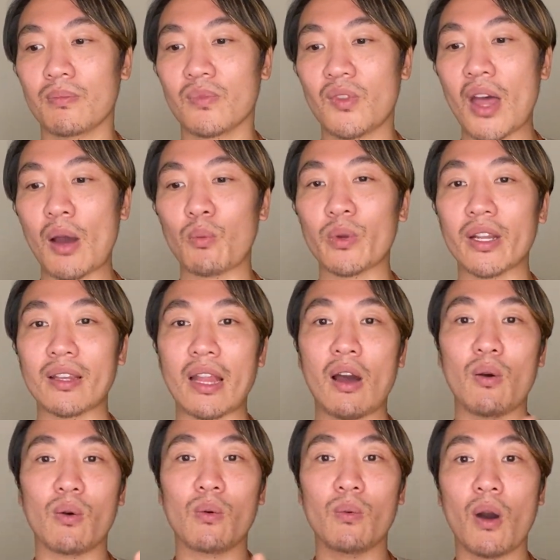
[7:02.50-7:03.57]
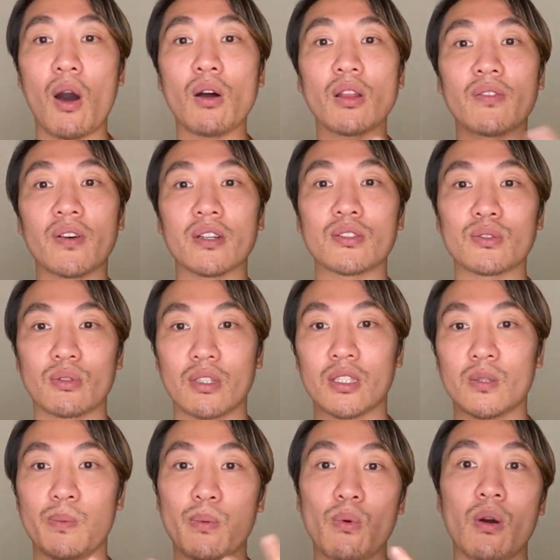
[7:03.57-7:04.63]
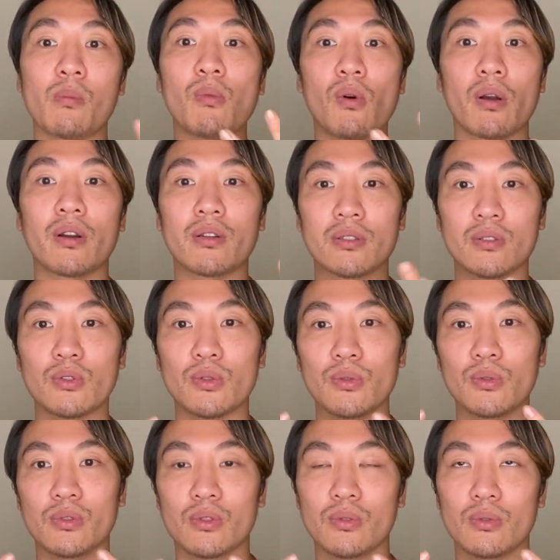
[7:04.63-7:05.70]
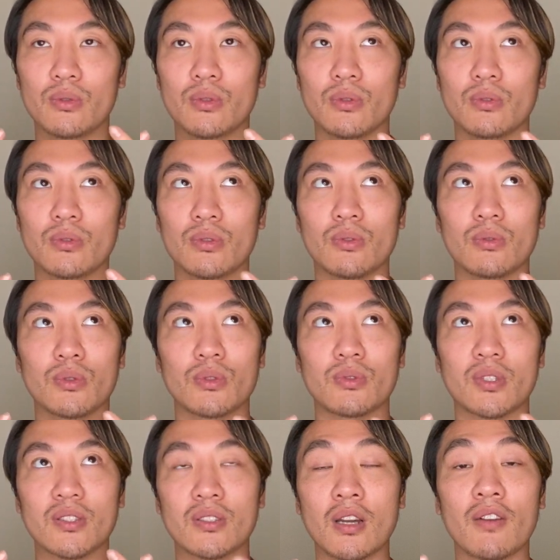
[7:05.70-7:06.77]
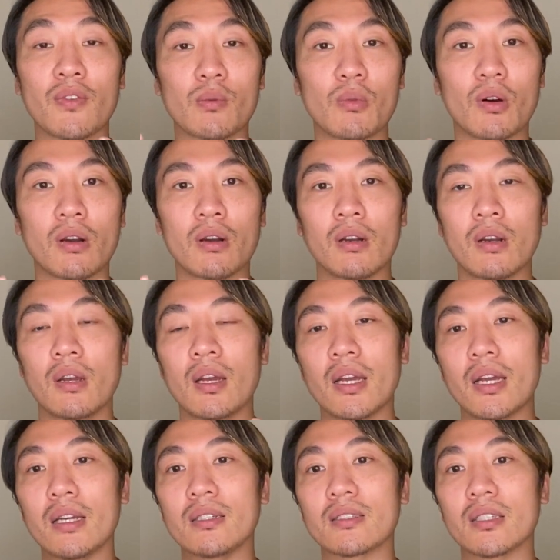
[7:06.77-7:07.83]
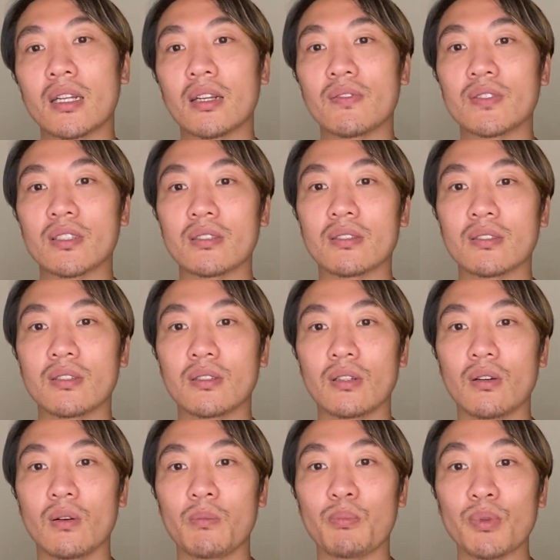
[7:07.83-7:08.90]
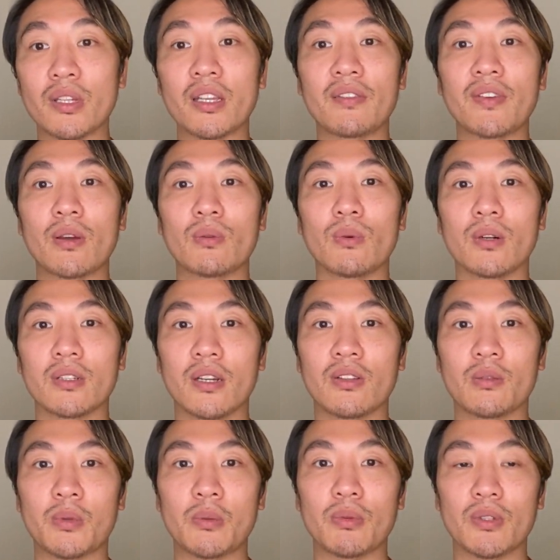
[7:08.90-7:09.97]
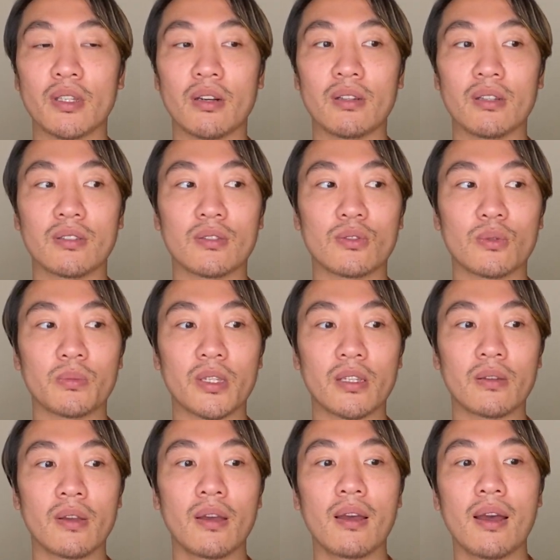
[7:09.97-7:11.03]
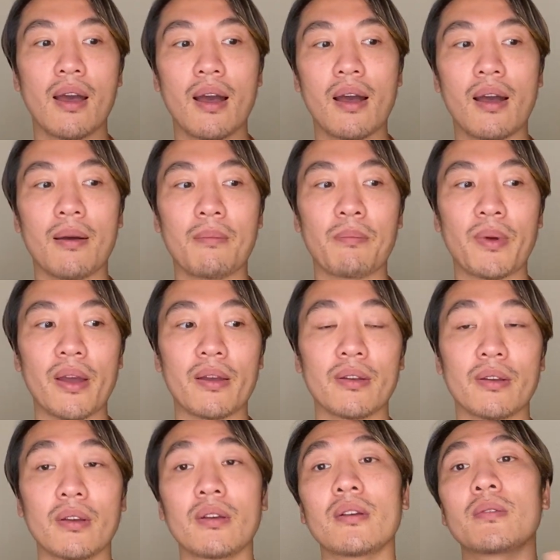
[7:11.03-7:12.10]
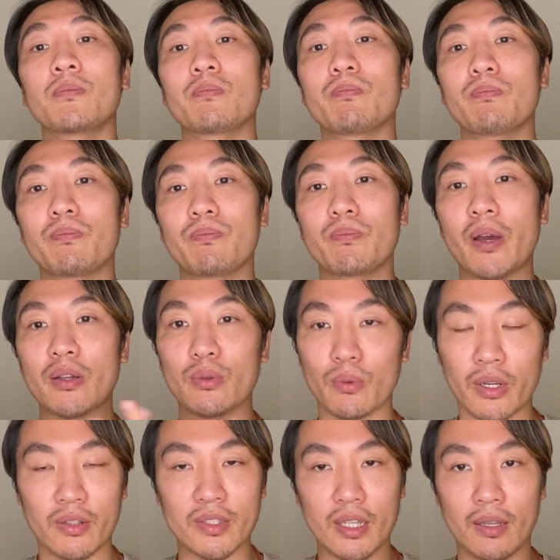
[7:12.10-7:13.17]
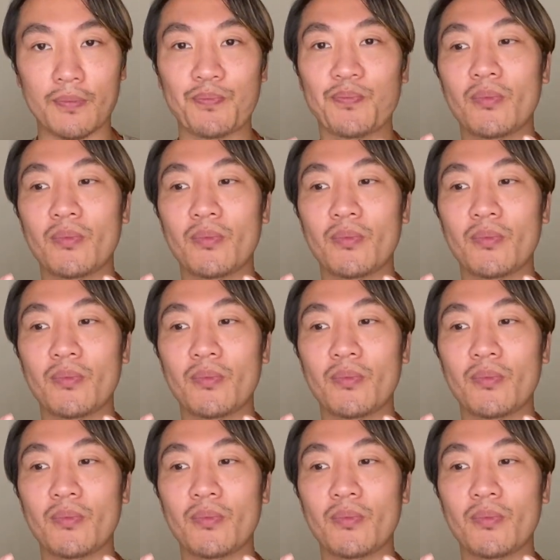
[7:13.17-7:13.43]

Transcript: That would allow all of us to explore more, to discover more, instead of just believing what other people tell us to be. But back to what I was saying.